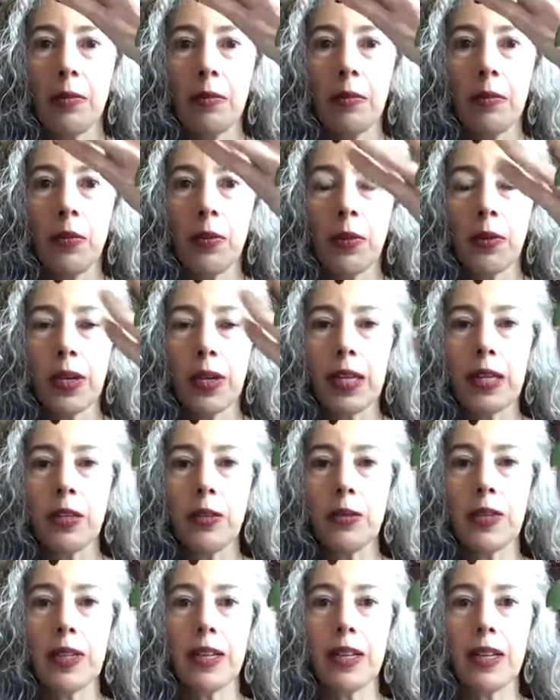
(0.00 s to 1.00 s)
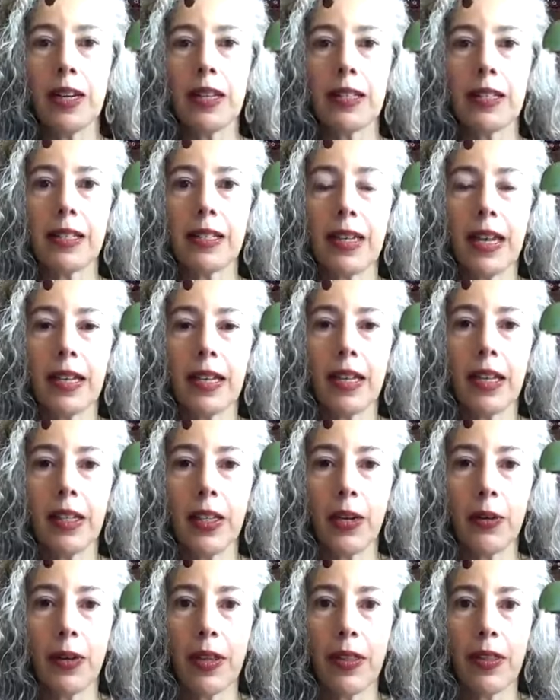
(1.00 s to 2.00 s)
morning, noon, and night, saying
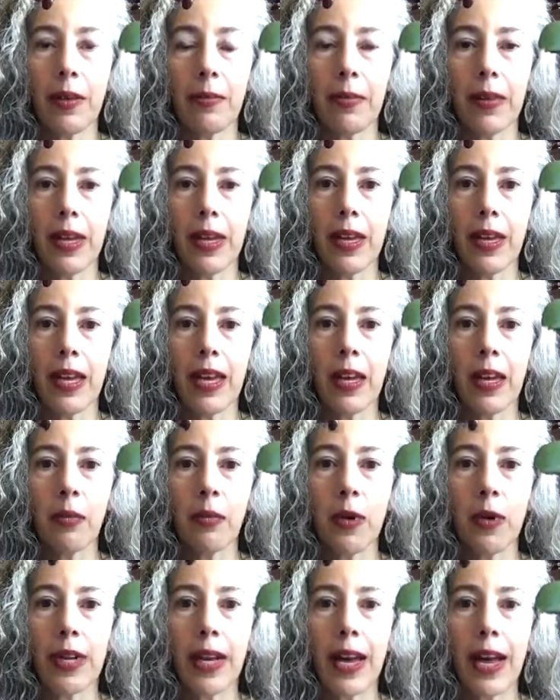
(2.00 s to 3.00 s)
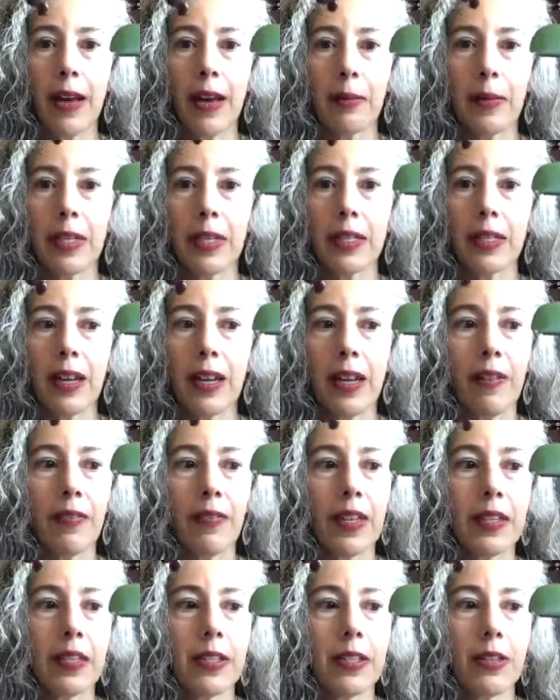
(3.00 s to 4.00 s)
hello to them. And what happened?
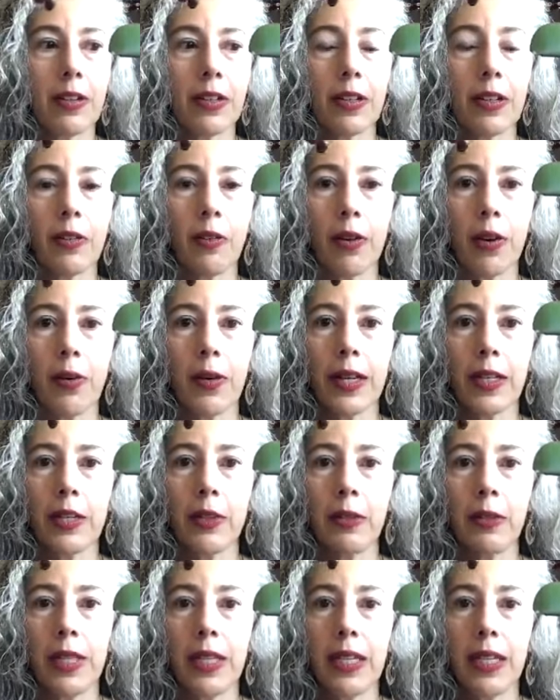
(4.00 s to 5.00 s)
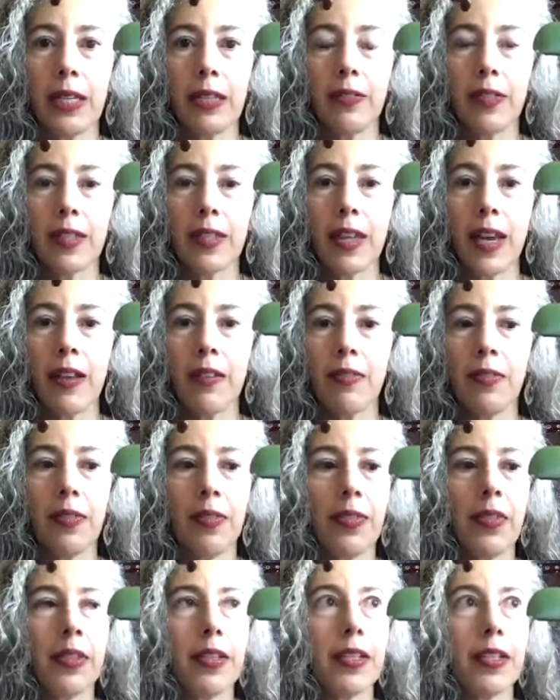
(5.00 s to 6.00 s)
They started growing new leaves.
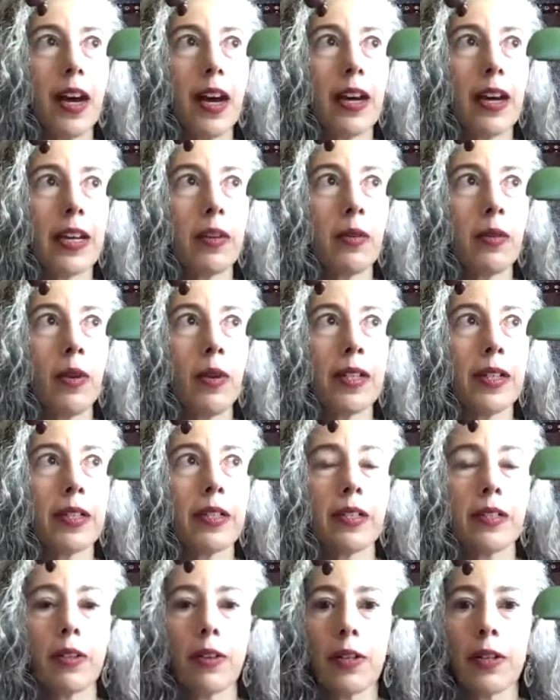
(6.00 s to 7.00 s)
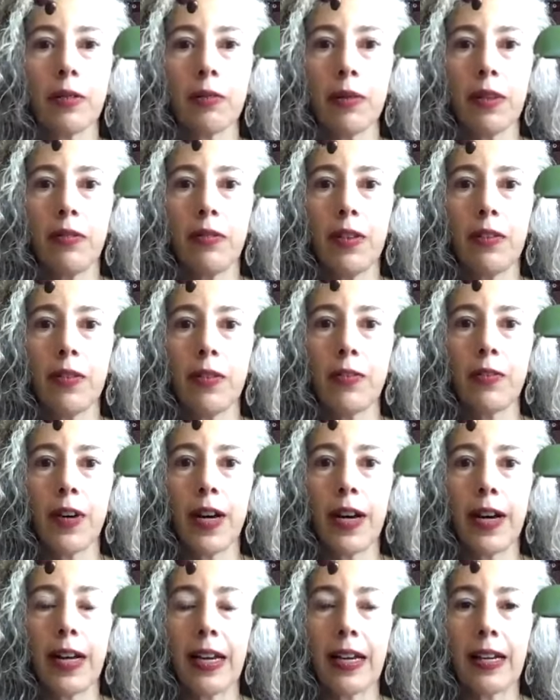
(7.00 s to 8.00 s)
The dying ones started
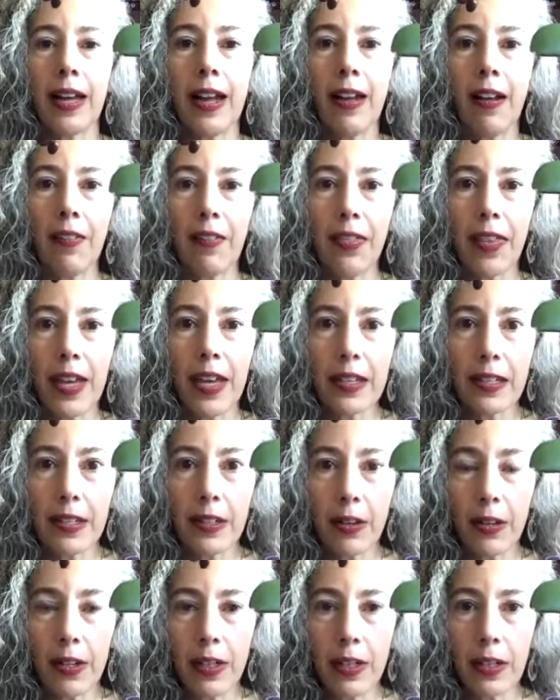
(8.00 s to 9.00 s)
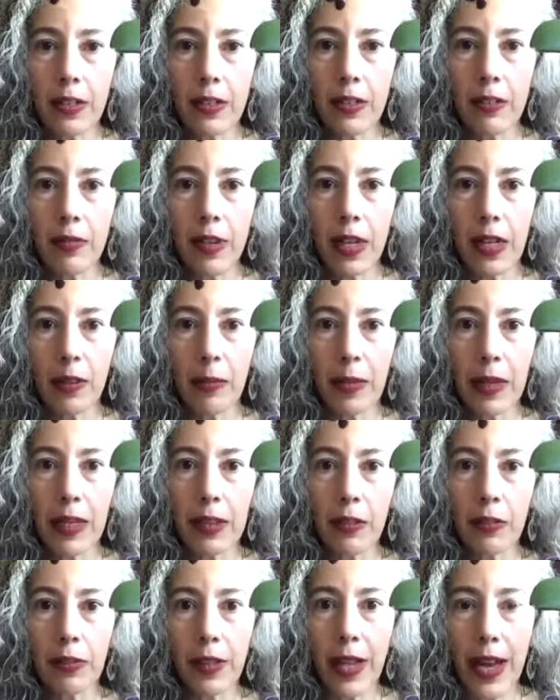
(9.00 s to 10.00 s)
revivifying. They started developing
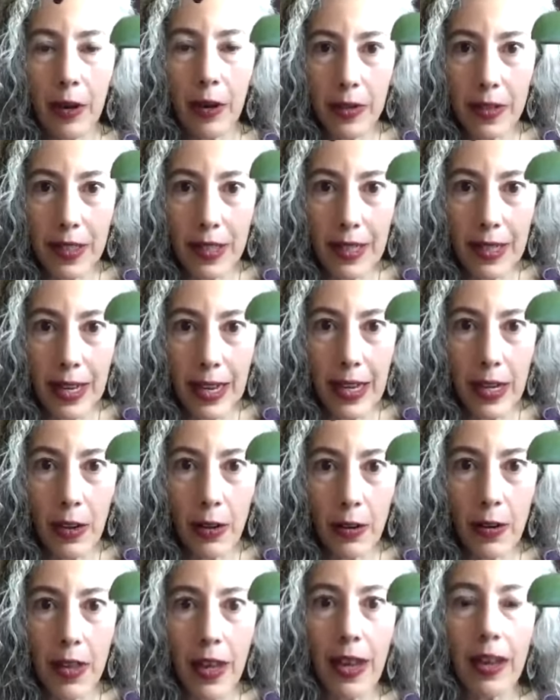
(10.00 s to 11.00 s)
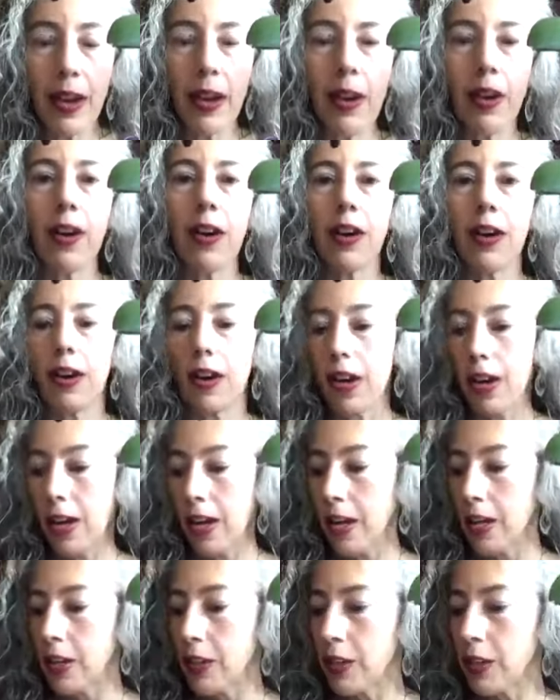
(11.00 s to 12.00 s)
their flowers, and here they are.
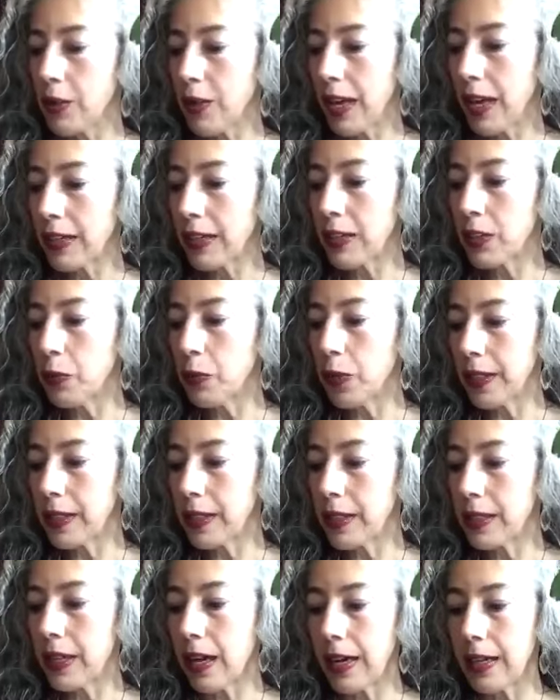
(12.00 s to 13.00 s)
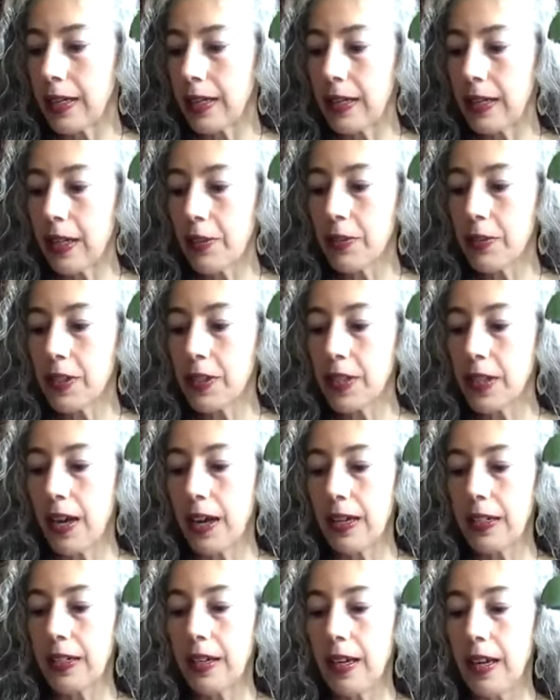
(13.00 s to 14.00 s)
So that's one sign. Another
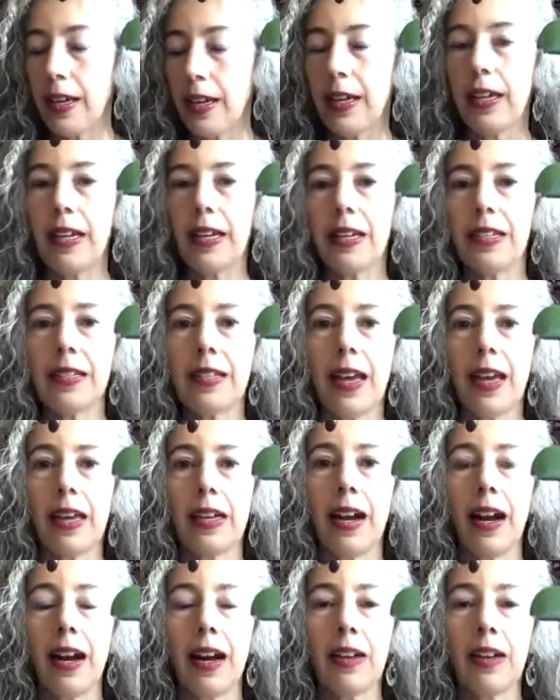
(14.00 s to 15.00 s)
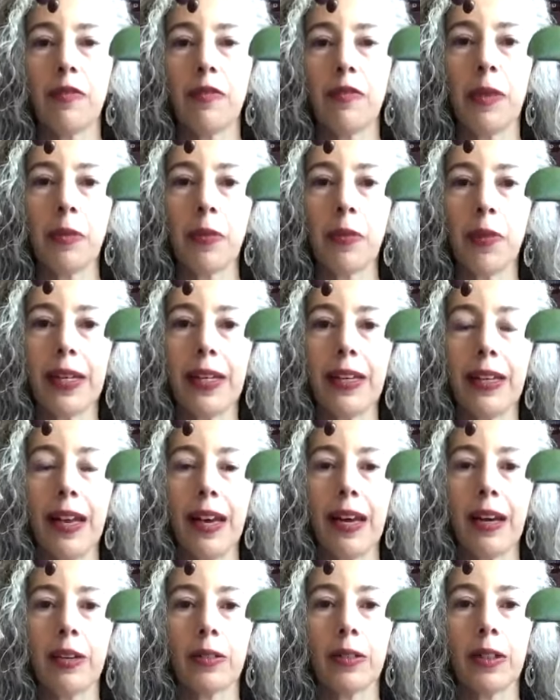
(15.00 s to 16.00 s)
sign is that I've been bringing
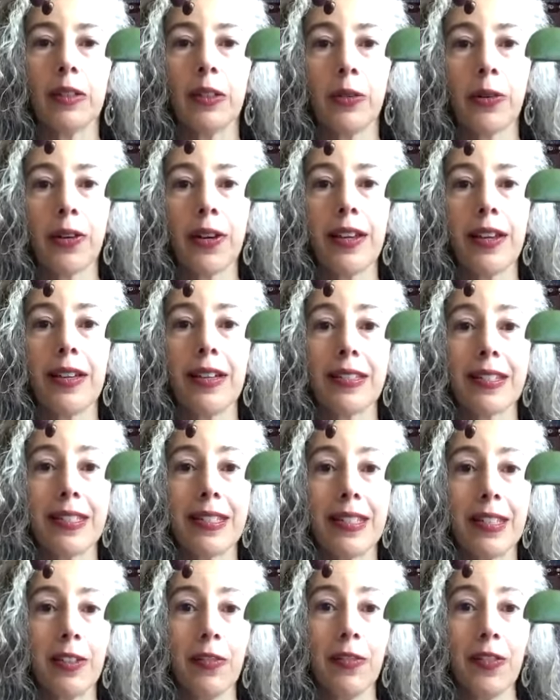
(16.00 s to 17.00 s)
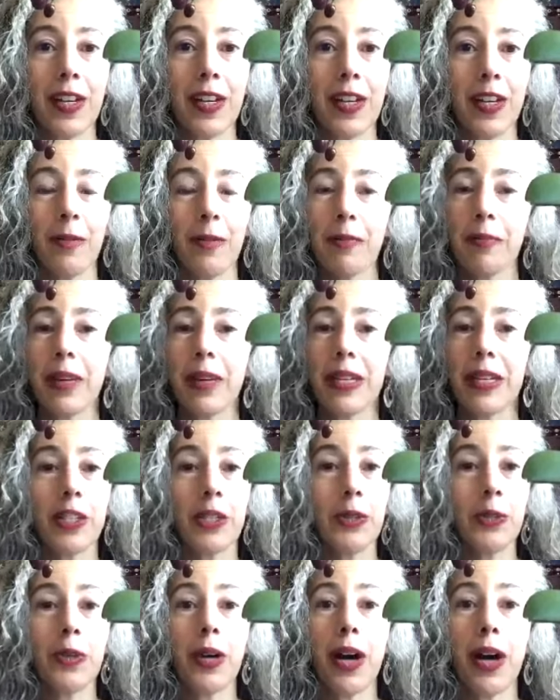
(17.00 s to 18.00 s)
out Gloria and Sylvia, my
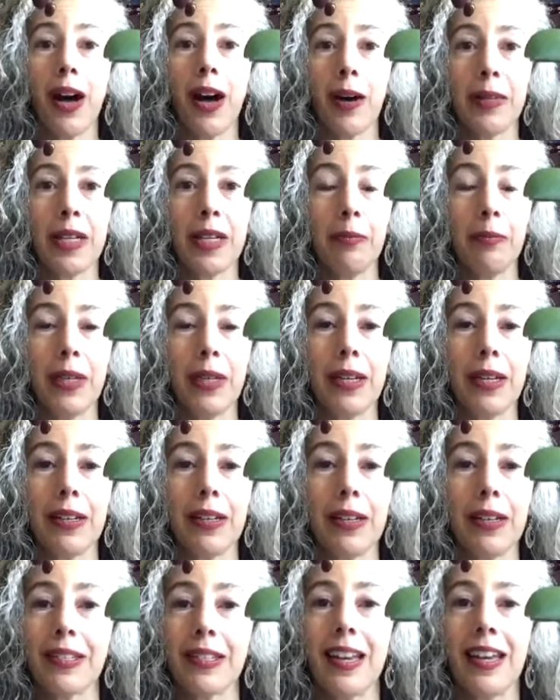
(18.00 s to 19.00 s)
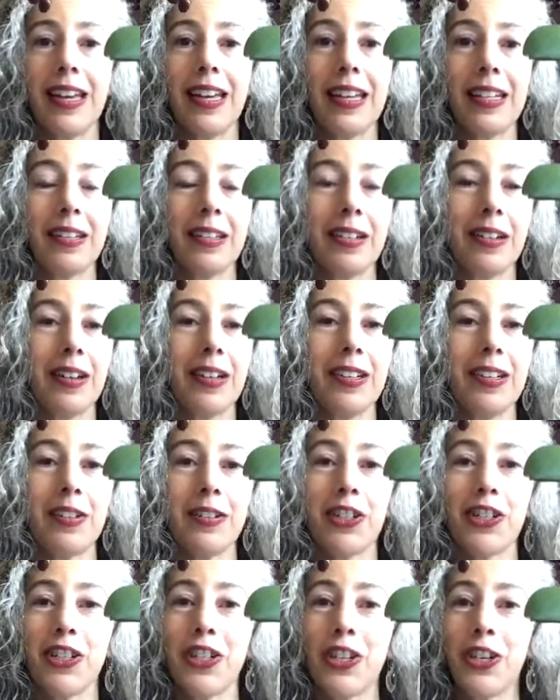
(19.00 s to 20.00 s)
two comedy beings, in our
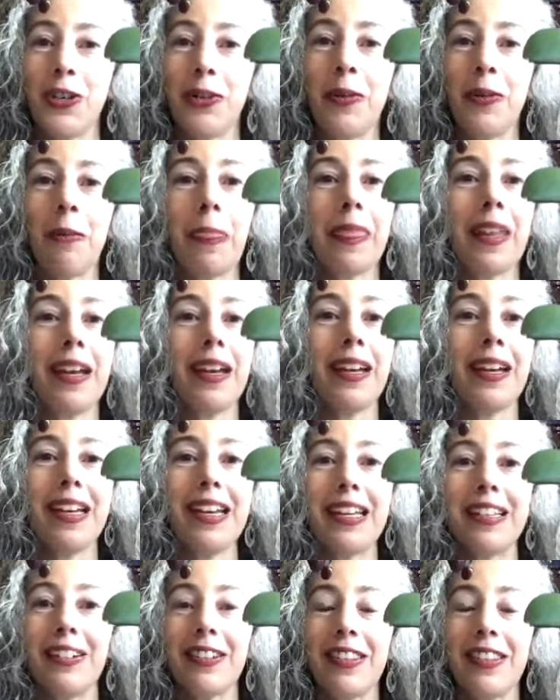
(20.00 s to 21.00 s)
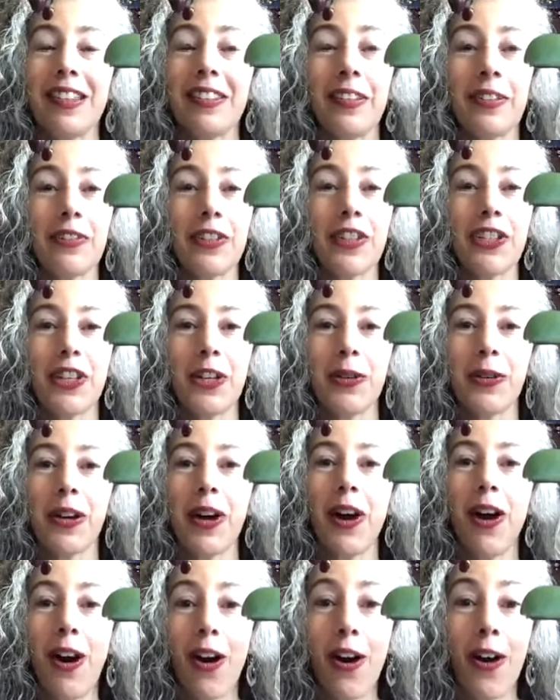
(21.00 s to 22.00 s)
show, in their show
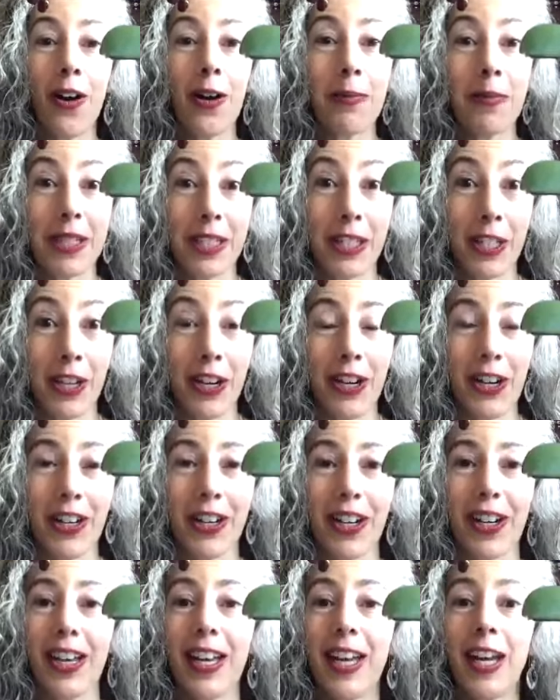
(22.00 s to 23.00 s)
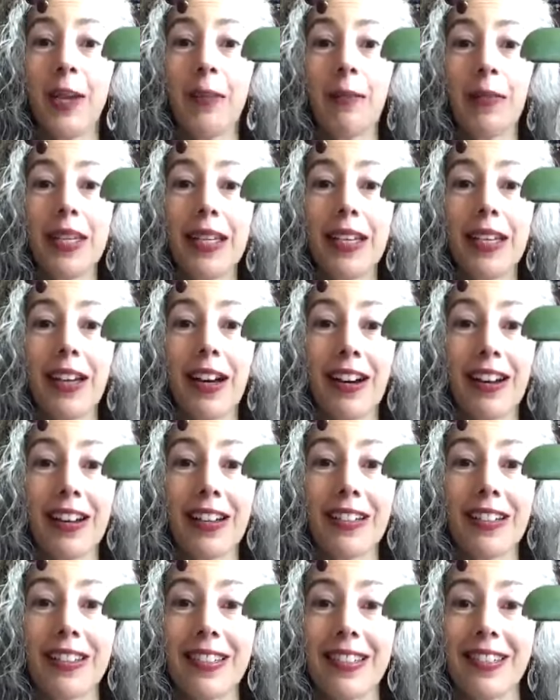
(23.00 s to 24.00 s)
Karma Talk,
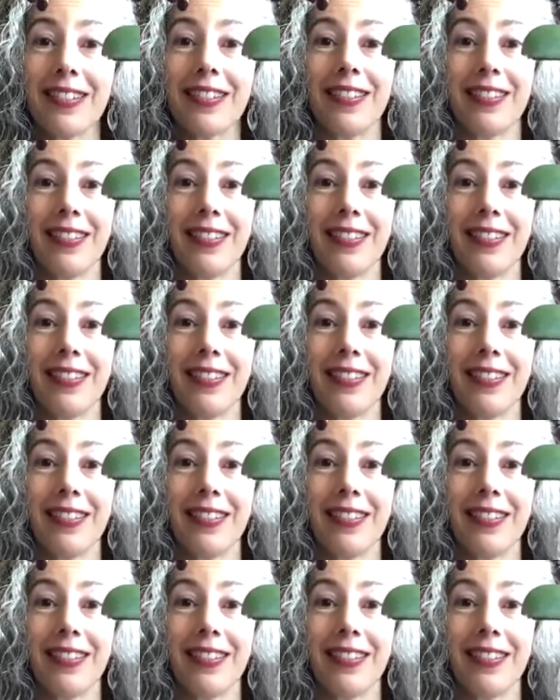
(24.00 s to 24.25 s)
because